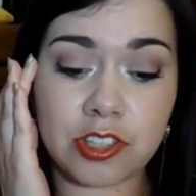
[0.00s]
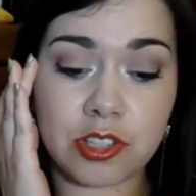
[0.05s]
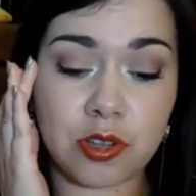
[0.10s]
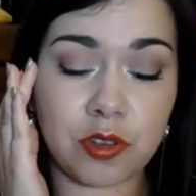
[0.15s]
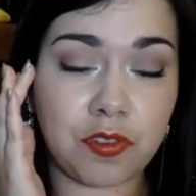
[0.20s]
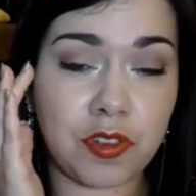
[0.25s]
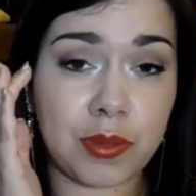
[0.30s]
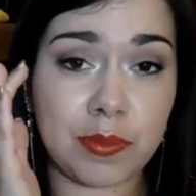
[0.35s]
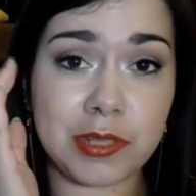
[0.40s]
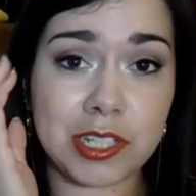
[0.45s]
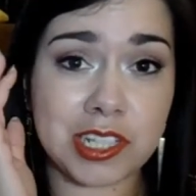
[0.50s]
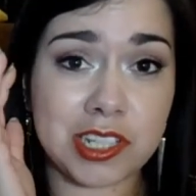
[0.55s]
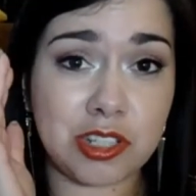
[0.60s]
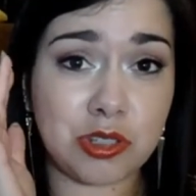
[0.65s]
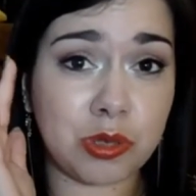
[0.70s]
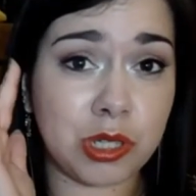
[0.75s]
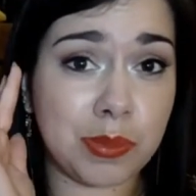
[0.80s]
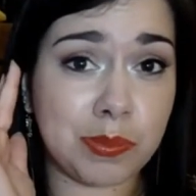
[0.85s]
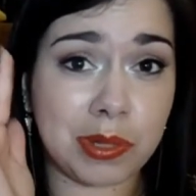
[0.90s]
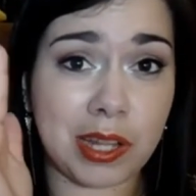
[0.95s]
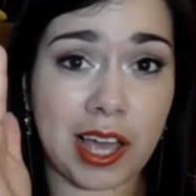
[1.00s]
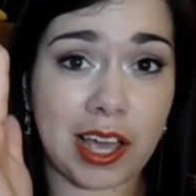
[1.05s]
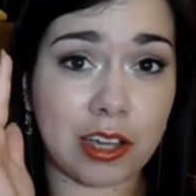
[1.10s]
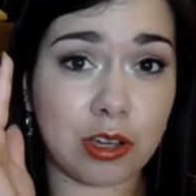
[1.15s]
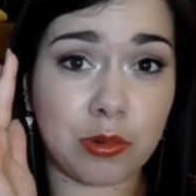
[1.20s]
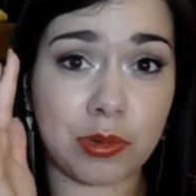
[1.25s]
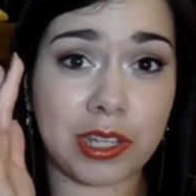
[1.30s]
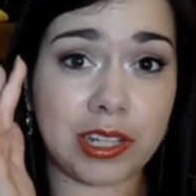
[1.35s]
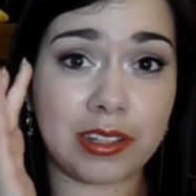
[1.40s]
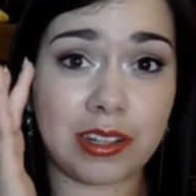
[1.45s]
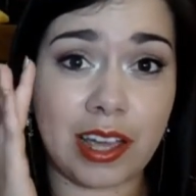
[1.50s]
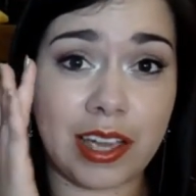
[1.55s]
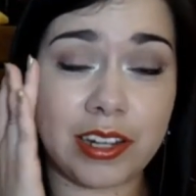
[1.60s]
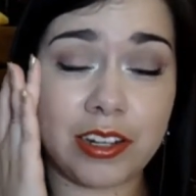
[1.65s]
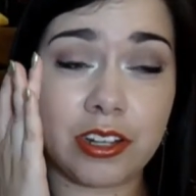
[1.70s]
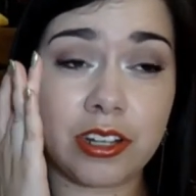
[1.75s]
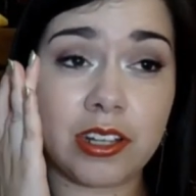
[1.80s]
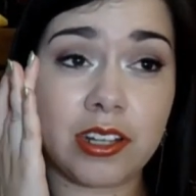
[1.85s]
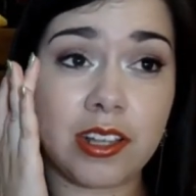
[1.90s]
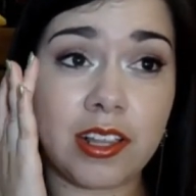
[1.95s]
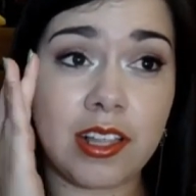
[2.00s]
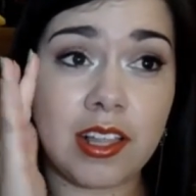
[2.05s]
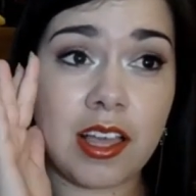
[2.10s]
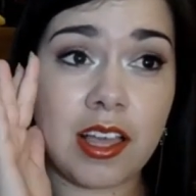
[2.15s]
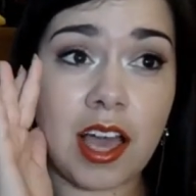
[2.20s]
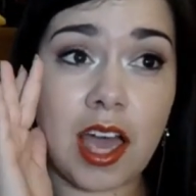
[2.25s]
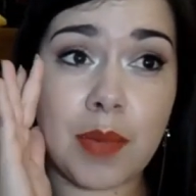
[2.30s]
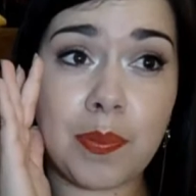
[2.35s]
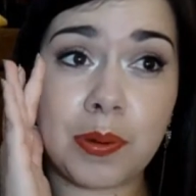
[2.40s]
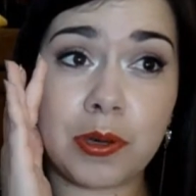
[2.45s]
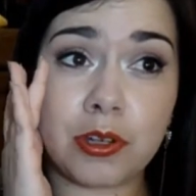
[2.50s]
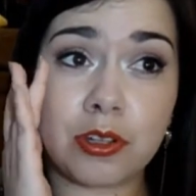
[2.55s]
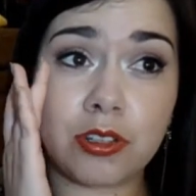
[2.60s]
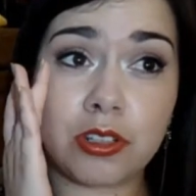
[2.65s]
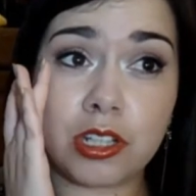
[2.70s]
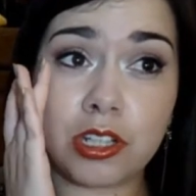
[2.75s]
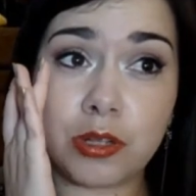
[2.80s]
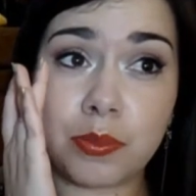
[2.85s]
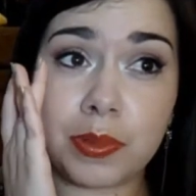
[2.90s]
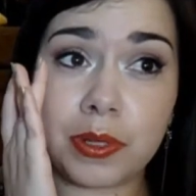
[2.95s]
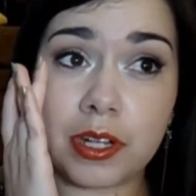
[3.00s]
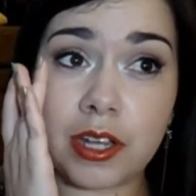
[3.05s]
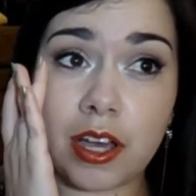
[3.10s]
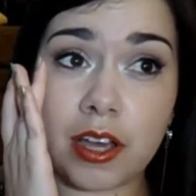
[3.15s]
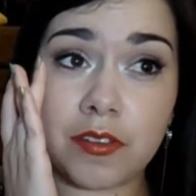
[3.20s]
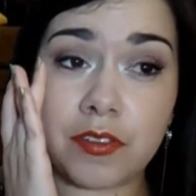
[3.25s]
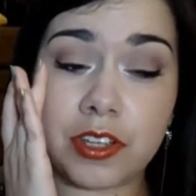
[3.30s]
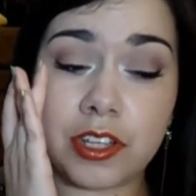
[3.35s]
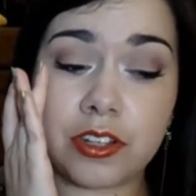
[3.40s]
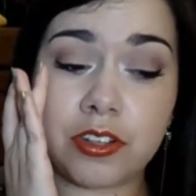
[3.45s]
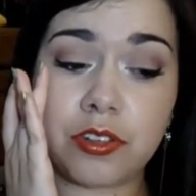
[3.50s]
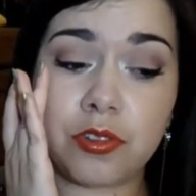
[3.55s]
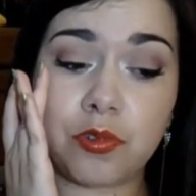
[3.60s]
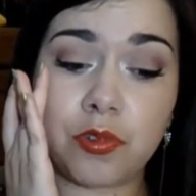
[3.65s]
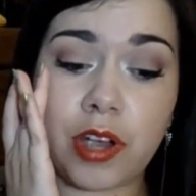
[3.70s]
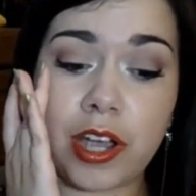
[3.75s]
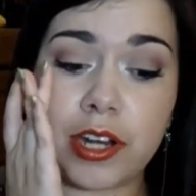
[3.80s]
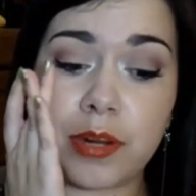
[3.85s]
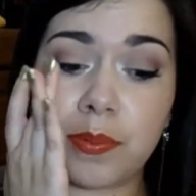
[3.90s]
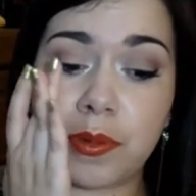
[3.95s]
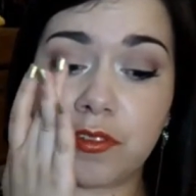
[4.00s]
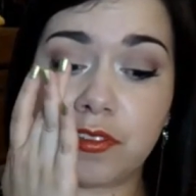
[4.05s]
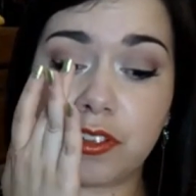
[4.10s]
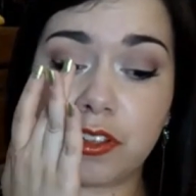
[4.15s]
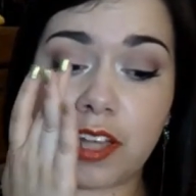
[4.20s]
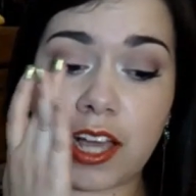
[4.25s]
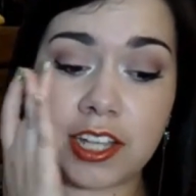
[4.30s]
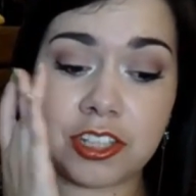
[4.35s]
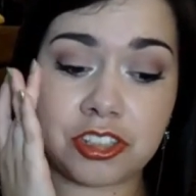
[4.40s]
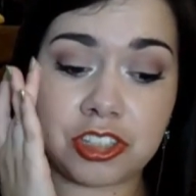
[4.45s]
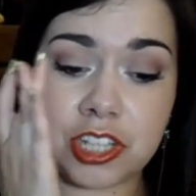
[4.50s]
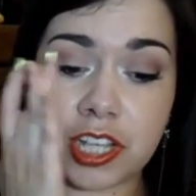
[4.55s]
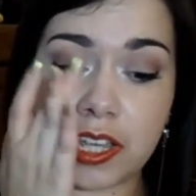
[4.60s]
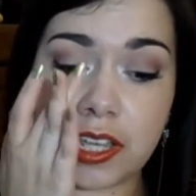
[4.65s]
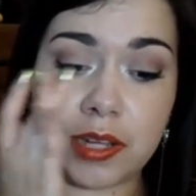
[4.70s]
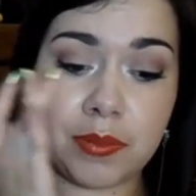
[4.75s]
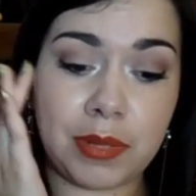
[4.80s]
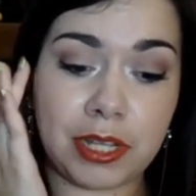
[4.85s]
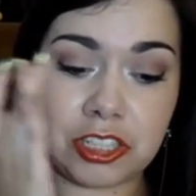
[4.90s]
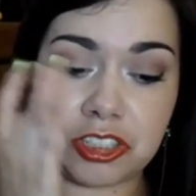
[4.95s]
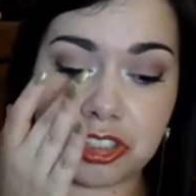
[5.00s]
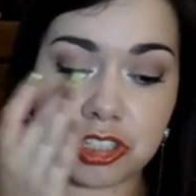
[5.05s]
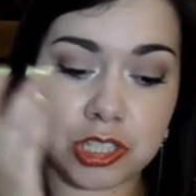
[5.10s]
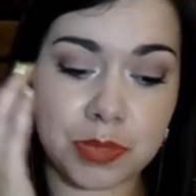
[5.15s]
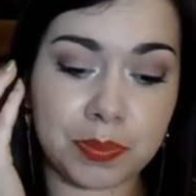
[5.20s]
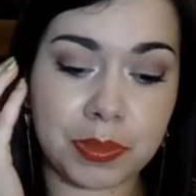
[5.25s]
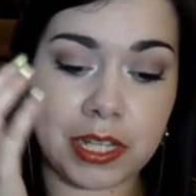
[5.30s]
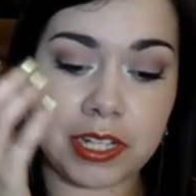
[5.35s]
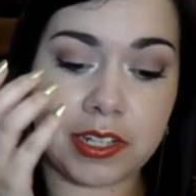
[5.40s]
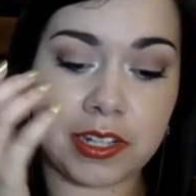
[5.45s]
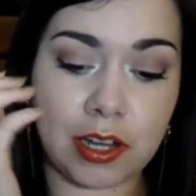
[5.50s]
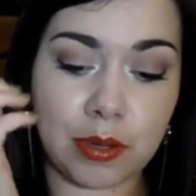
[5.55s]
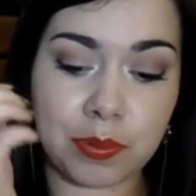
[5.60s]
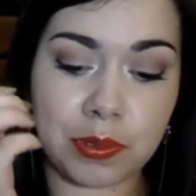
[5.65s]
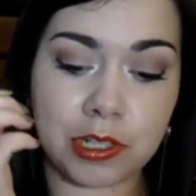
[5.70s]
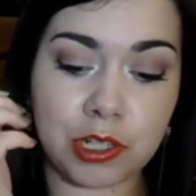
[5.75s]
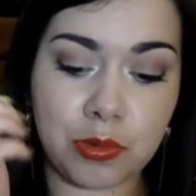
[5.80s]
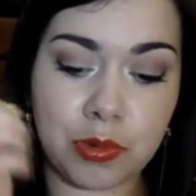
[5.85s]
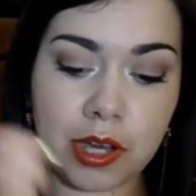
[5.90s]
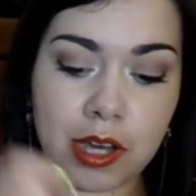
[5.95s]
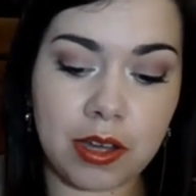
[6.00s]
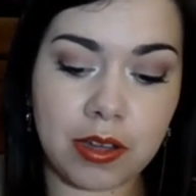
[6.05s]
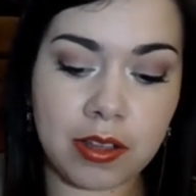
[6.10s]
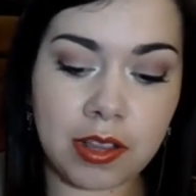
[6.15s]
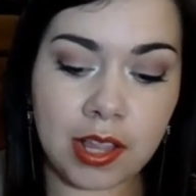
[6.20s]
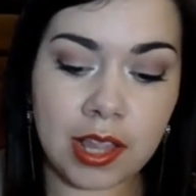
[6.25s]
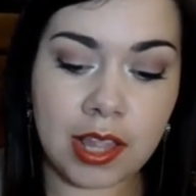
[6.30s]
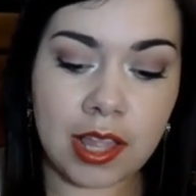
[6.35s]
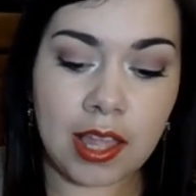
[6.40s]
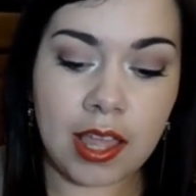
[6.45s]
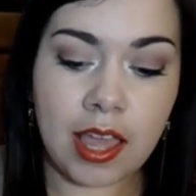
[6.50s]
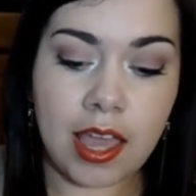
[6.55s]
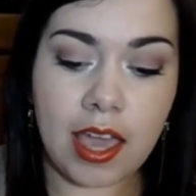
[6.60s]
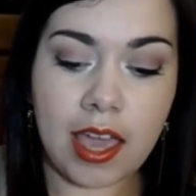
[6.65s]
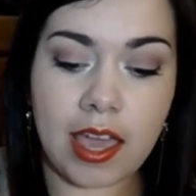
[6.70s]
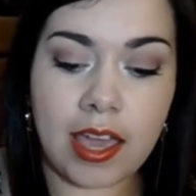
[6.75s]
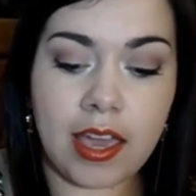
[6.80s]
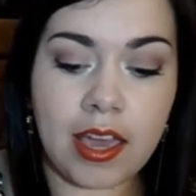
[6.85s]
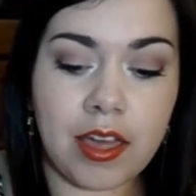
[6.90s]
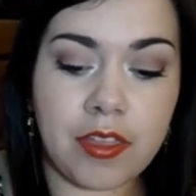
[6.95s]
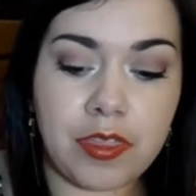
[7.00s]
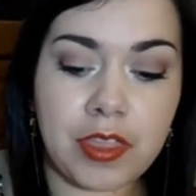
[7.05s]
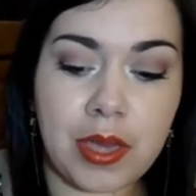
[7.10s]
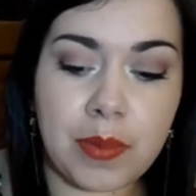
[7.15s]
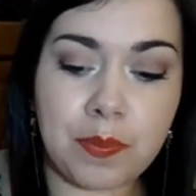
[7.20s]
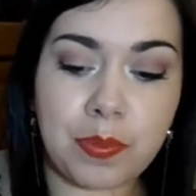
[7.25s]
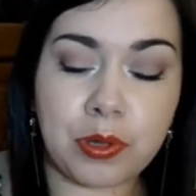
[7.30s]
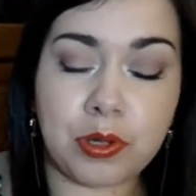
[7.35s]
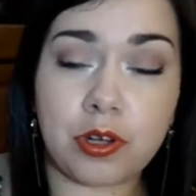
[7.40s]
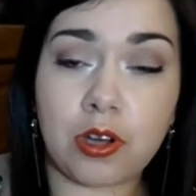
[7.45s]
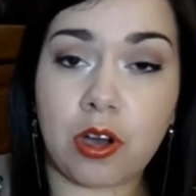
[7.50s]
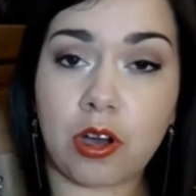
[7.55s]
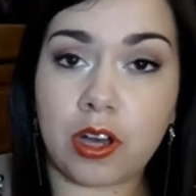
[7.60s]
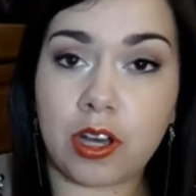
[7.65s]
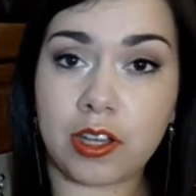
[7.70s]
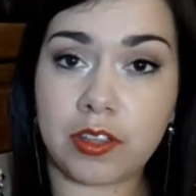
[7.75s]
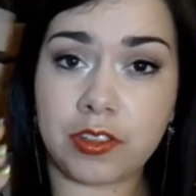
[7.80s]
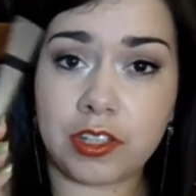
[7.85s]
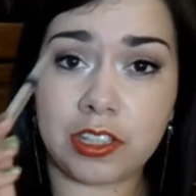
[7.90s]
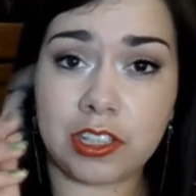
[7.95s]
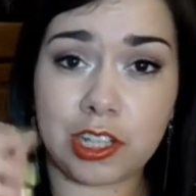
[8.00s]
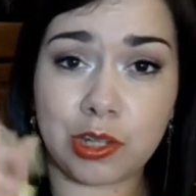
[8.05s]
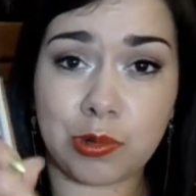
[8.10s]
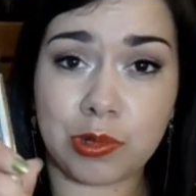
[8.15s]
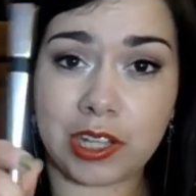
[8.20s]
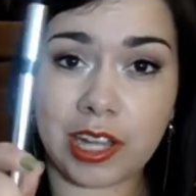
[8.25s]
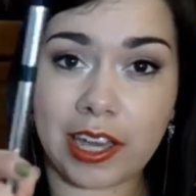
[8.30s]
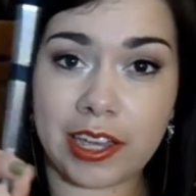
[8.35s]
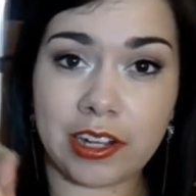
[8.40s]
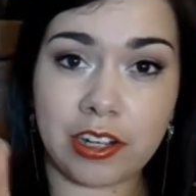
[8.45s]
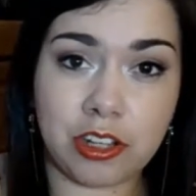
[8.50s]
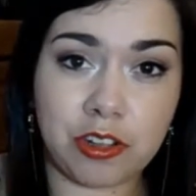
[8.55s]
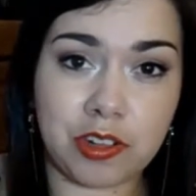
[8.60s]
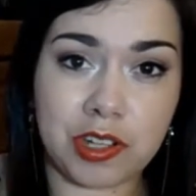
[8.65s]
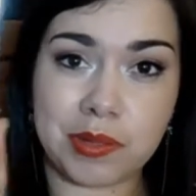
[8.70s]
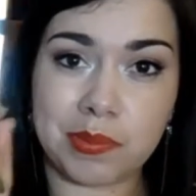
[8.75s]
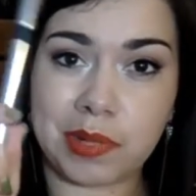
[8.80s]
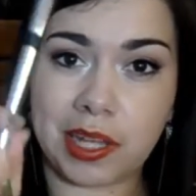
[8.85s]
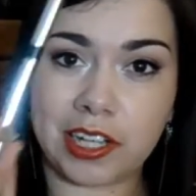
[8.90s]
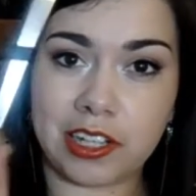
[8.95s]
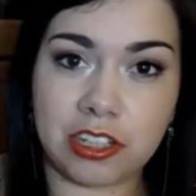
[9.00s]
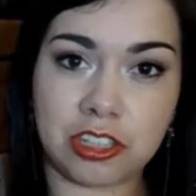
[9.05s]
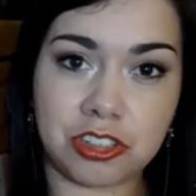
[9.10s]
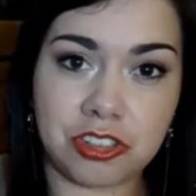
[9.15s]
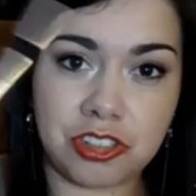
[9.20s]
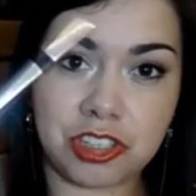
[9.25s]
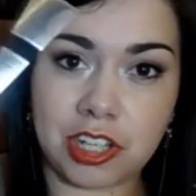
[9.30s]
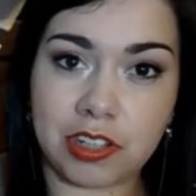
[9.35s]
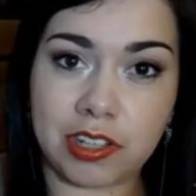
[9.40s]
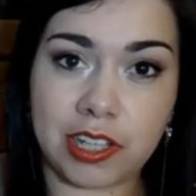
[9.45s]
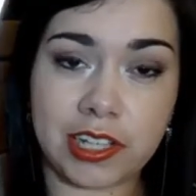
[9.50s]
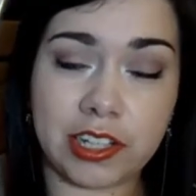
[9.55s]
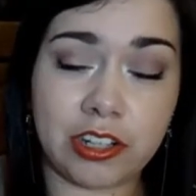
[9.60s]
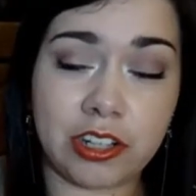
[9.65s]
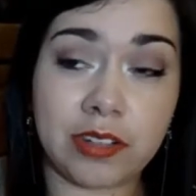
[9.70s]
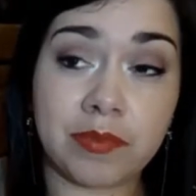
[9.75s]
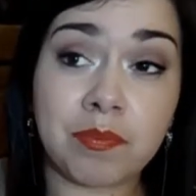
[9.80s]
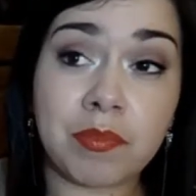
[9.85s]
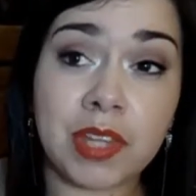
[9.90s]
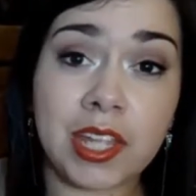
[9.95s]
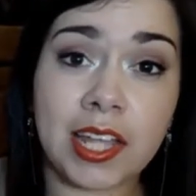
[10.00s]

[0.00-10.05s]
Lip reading: So if I'm just doing black wing liner, I put a little bit of it right above the lash line, make sure it's blended out pretty well, and then put on the liquid liner, cream liner, gel liner.